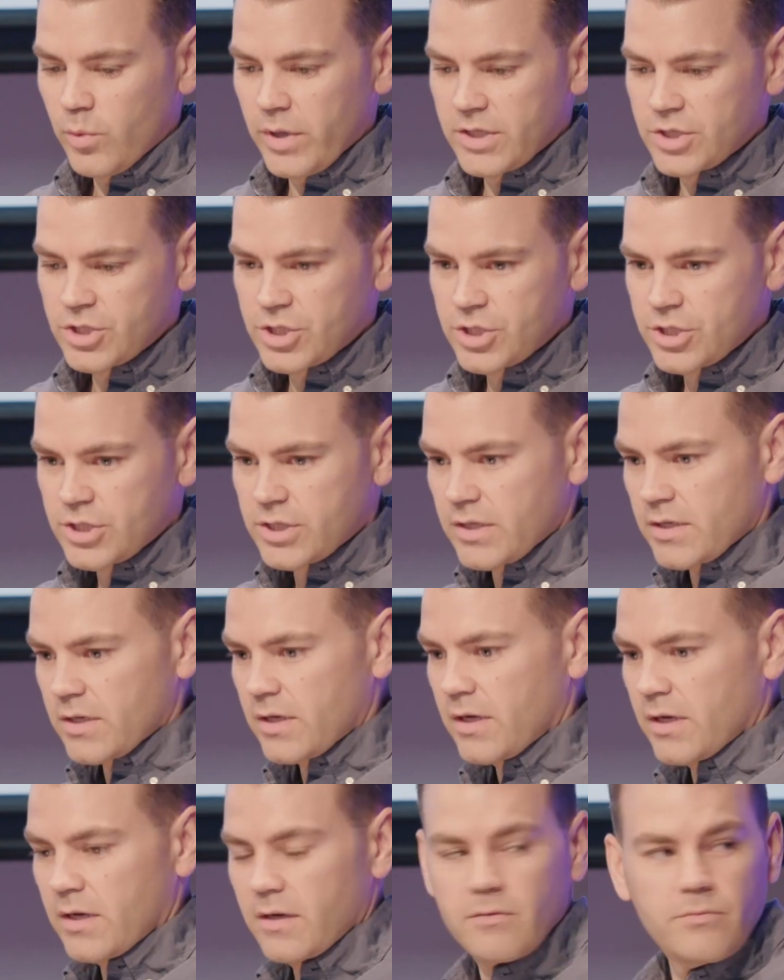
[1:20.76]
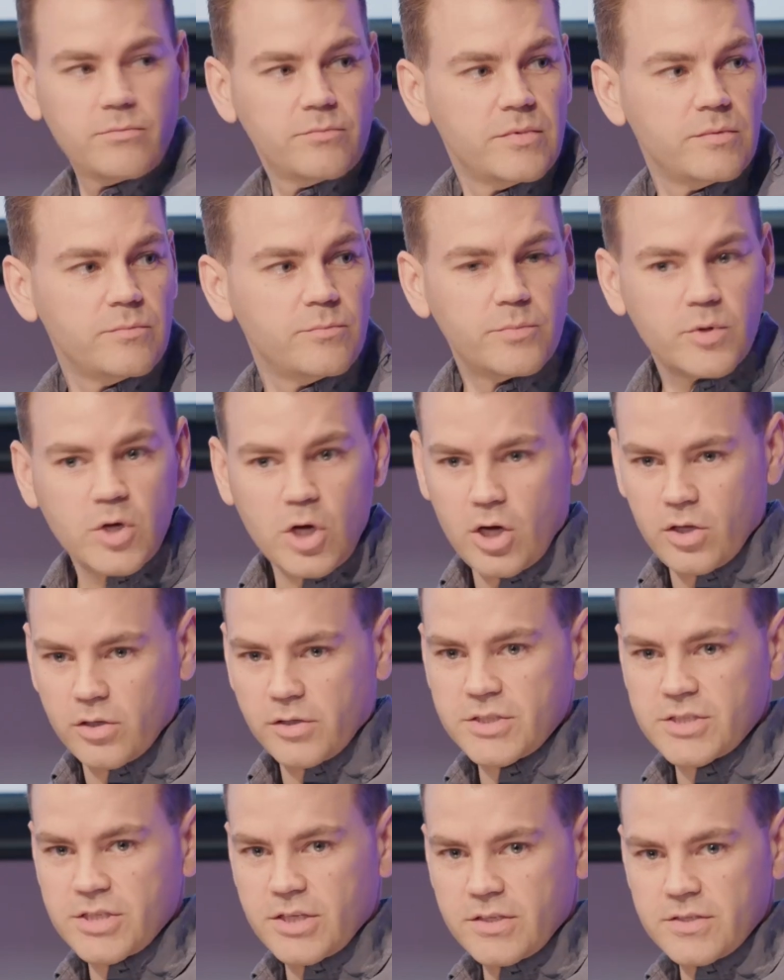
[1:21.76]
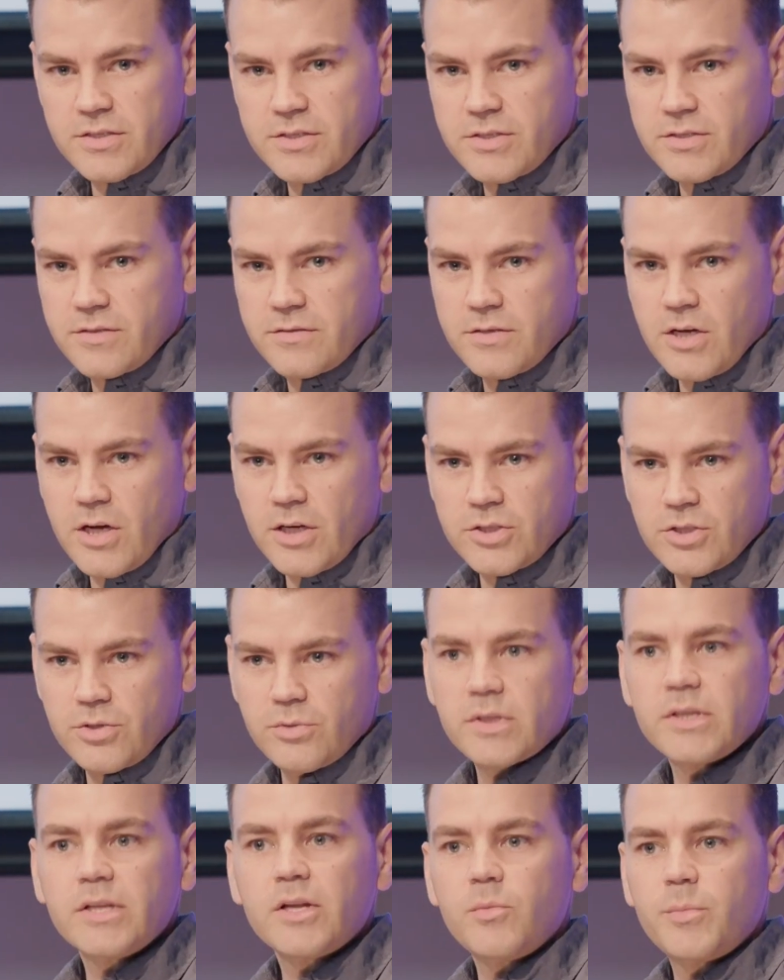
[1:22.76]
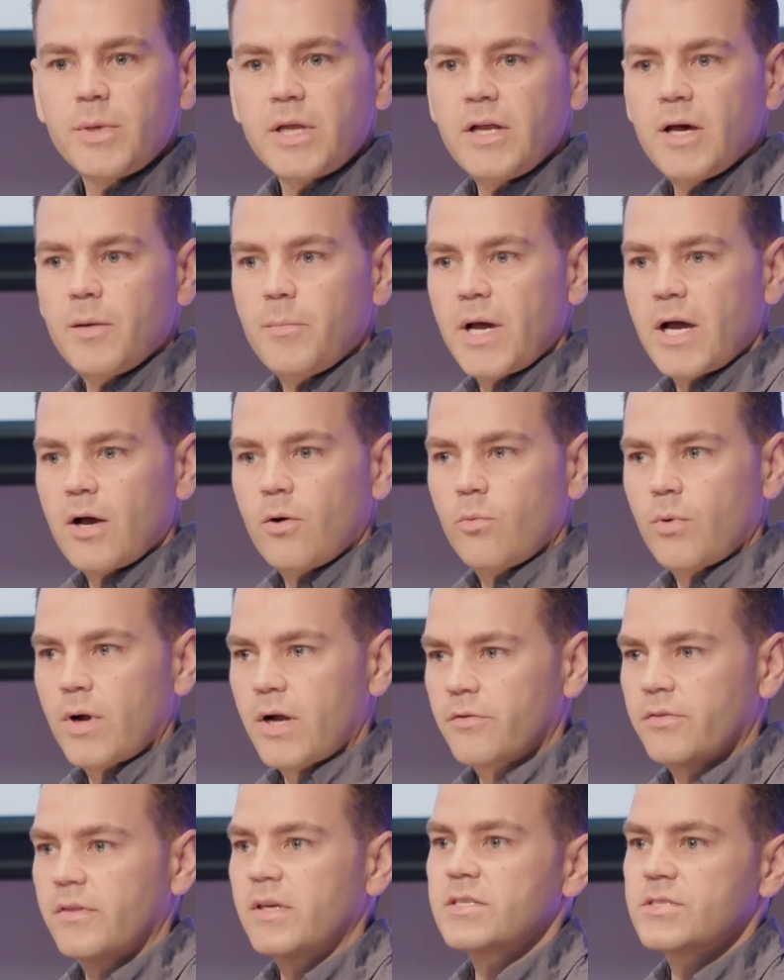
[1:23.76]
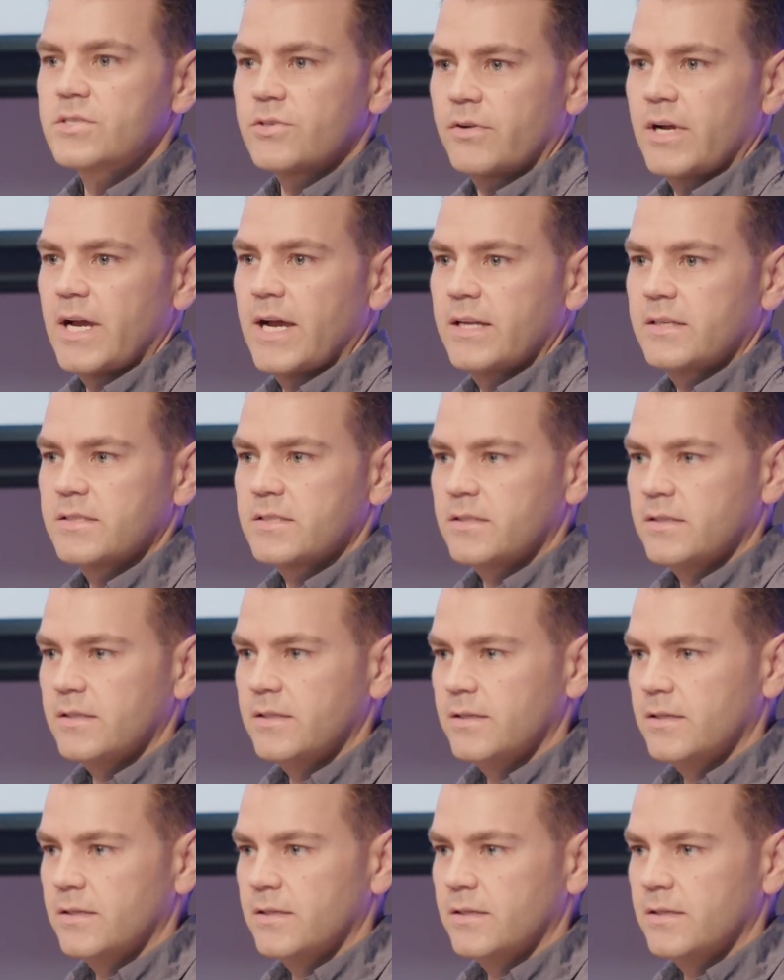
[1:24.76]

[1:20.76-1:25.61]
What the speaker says: which Colin is going to talk to you a little bit about where things are at